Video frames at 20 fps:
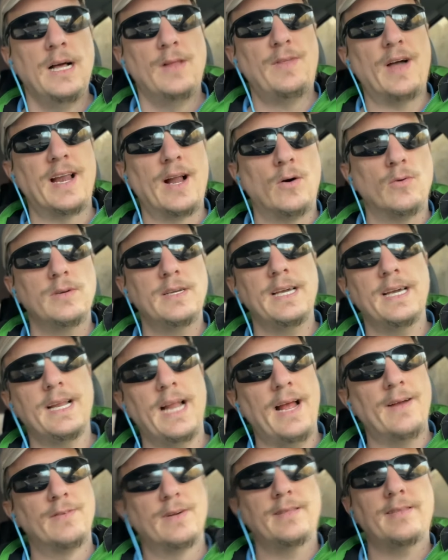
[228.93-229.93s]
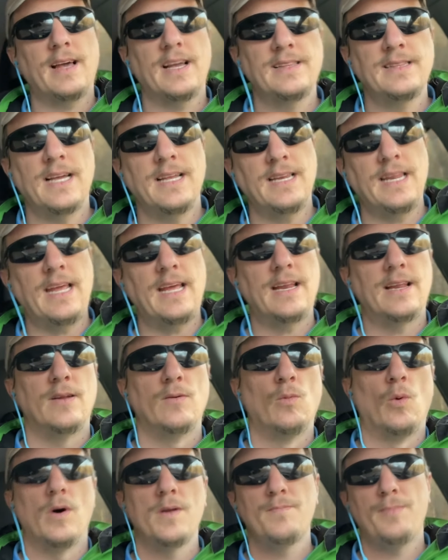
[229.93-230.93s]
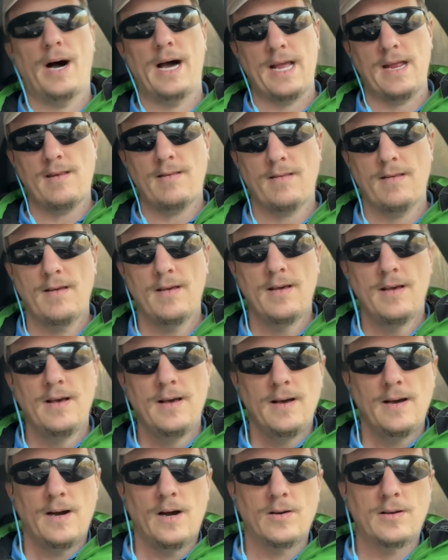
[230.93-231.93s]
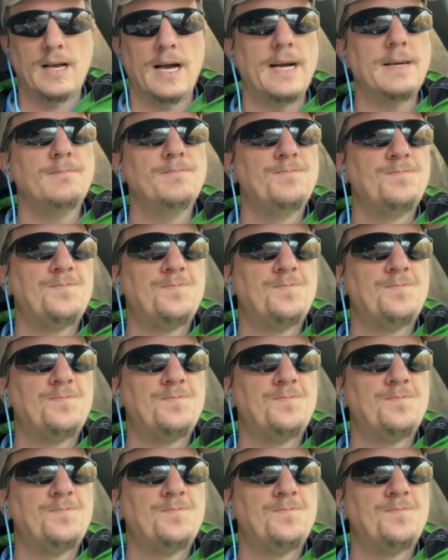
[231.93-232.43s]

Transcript: they don't get everything they need in one bite. Okay?